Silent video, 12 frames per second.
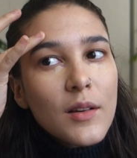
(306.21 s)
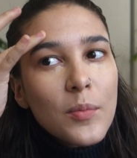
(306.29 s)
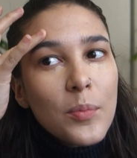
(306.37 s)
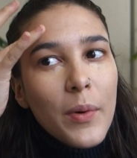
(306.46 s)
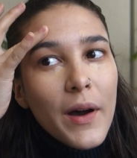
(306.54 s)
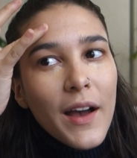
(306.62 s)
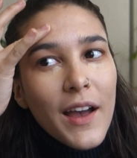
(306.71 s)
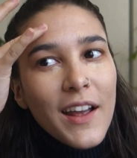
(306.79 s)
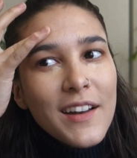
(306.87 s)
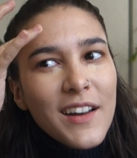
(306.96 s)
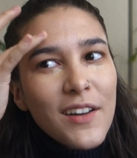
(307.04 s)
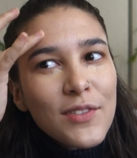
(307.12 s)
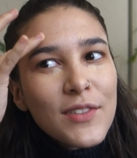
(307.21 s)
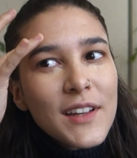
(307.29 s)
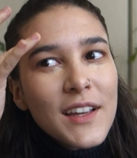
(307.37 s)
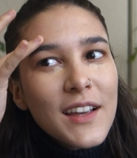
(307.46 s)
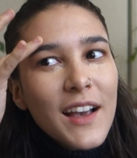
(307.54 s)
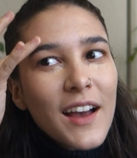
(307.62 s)
But it
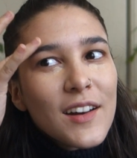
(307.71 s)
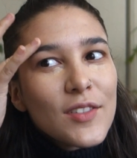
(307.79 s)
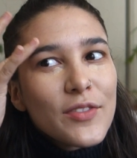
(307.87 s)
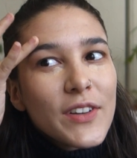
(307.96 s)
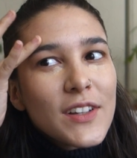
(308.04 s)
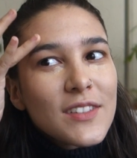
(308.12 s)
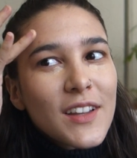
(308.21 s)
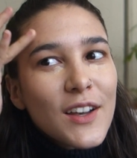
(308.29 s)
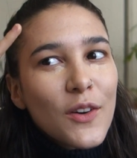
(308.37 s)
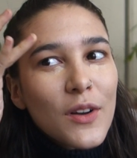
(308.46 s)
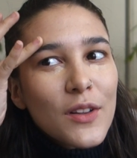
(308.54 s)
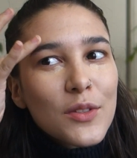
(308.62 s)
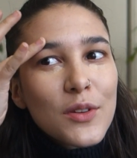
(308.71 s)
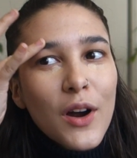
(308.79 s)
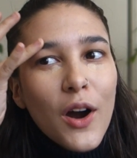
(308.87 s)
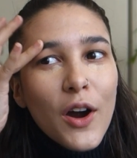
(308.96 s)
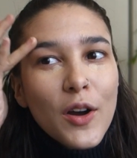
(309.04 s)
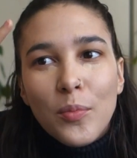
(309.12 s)
definitely kind of feels like going through a
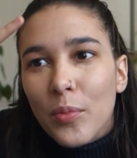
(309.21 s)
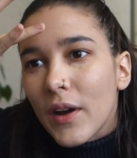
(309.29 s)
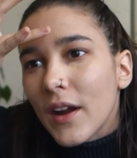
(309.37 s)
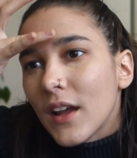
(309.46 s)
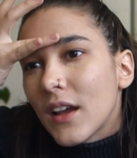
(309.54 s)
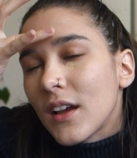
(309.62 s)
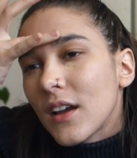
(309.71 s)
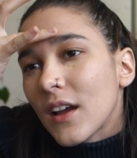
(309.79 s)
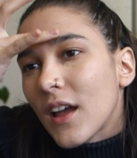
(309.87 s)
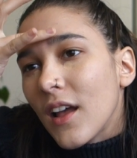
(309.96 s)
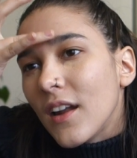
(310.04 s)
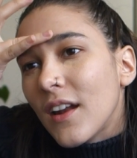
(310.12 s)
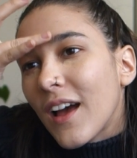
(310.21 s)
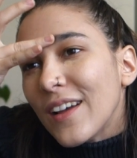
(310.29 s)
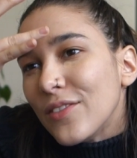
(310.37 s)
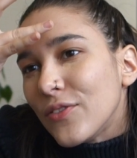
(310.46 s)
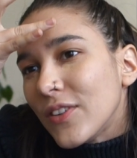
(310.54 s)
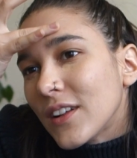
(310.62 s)
heartbreak, and I
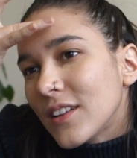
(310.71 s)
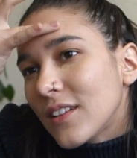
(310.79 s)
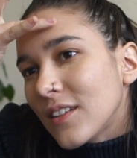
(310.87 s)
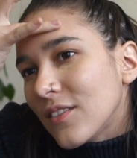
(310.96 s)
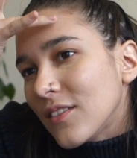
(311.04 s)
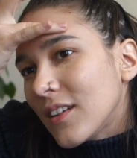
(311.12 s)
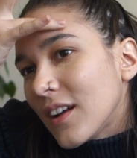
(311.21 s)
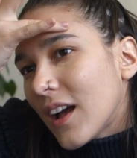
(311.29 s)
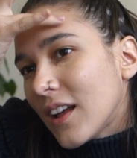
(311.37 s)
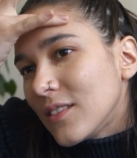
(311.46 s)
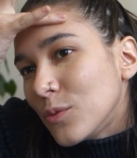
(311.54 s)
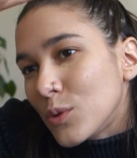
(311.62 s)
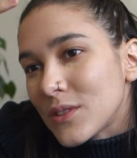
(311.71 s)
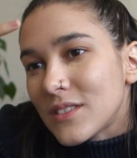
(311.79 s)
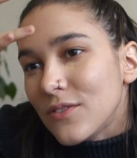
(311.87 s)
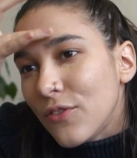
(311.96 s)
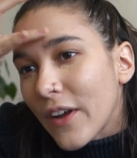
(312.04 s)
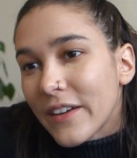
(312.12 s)
feel I was
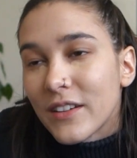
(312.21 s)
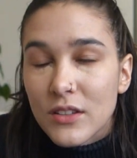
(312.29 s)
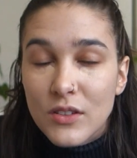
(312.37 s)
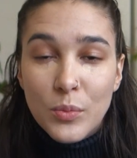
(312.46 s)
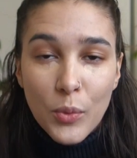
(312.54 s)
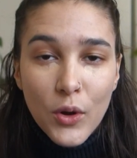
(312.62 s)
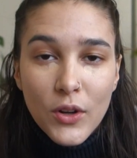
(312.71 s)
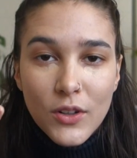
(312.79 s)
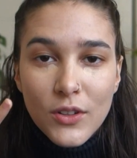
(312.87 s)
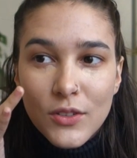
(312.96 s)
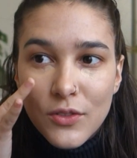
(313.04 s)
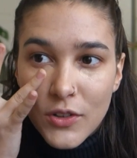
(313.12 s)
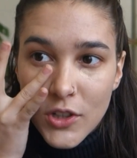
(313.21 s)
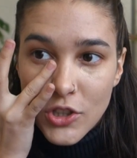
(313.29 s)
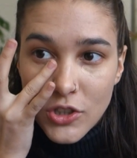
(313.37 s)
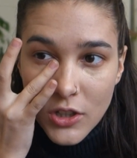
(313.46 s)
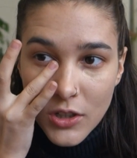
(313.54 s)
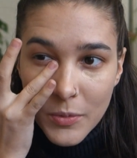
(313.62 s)
very spoiled for
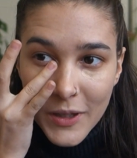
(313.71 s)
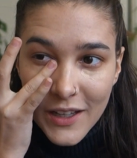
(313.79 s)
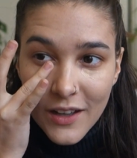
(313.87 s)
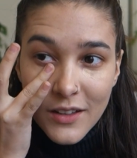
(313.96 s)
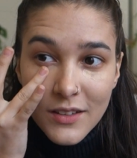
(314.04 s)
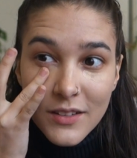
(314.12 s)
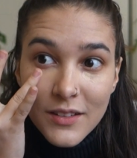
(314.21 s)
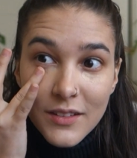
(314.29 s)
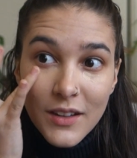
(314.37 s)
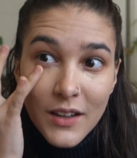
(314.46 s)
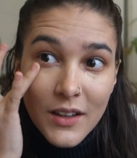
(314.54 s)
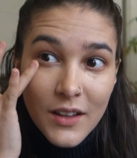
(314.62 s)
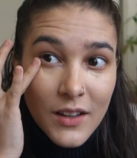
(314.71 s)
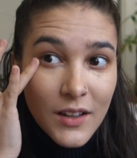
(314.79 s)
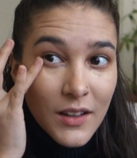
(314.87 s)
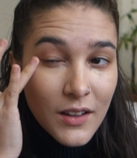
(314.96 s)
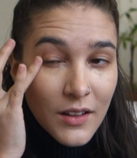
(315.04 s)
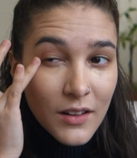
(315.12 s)
sure, because
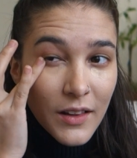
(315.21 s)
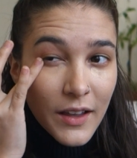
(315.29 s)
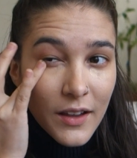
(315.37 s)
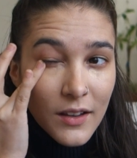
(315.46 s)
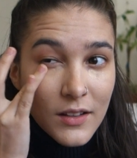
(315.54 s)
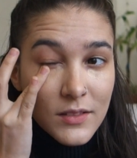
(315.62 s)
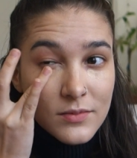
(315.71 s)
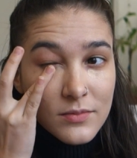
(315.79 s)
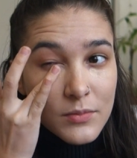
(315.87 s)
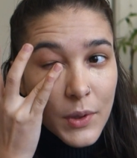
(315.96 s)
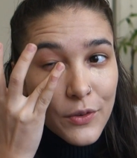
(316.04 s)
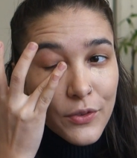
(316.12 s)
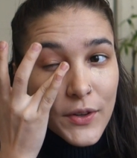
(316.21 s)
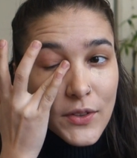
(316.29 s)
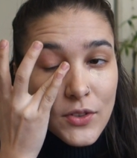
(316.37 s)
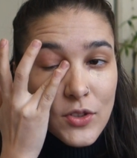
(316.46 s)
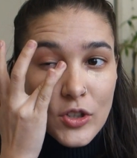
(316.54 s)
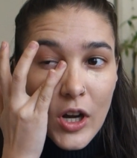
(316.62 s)
like my
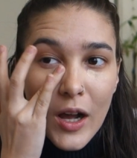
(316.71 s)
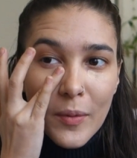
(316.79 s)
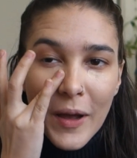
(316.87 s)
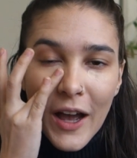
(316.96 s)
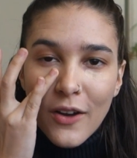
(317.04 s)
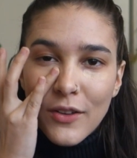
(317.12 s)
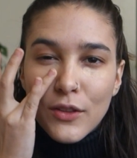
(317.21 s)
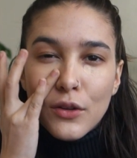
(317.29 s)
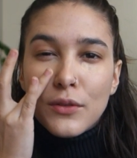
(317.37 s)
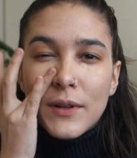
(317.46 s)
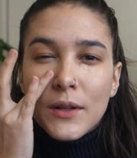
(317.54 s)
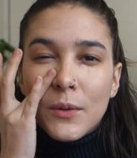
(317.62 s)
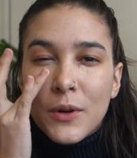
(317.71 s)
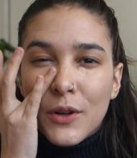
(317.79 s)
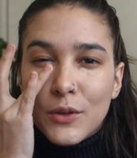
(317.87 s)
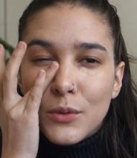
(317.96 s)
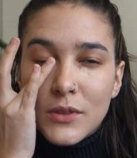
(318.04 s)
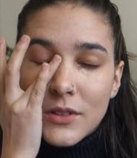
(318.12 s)
first job out in the real
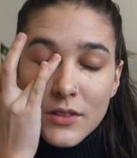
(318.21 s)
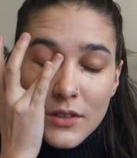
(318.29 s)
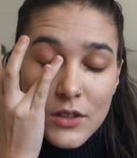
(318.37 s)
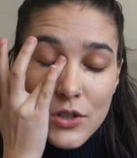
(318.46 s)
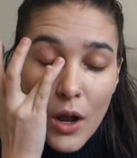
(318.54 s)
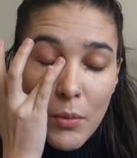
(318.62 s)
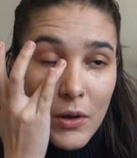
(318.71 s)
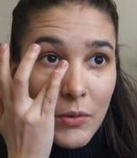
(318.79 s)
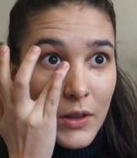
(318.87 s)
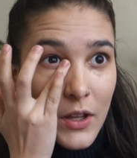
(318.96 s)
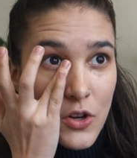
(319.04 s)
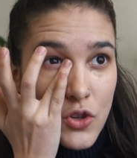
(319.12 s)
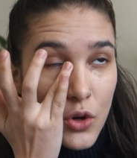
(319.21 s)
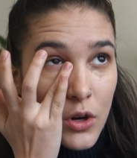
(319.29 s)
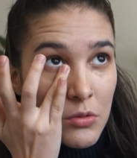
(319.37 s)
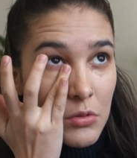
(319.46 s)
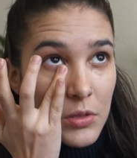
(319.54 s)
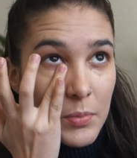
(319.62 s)
world was a job I really
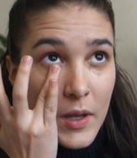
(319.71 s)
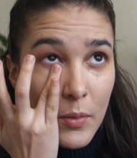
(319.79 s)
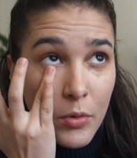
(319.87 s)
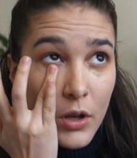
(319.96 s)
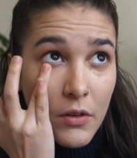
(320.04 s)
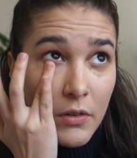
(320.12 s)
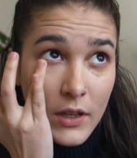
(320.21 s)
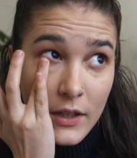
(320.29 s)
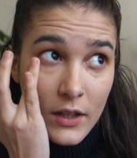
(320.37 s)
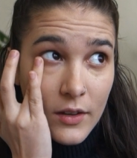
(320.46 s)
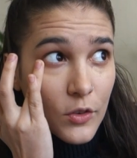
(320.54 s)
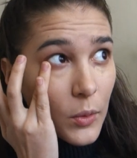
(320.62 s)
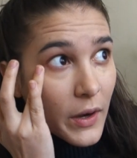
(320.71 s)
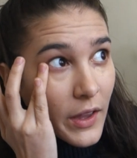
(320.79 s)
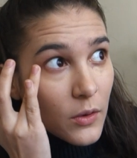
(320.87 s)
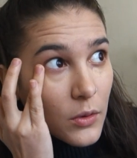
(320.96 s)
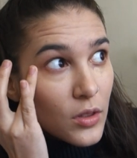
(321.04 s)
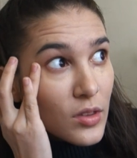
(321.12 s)
enjoyed with people I really loved
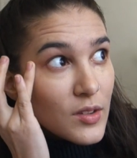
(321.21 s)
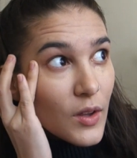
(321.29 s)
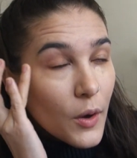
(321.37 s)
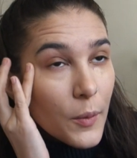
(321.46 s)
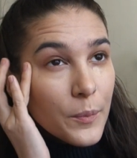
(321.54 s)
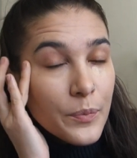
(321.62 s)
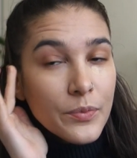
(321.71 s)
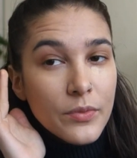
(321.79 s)
working with, so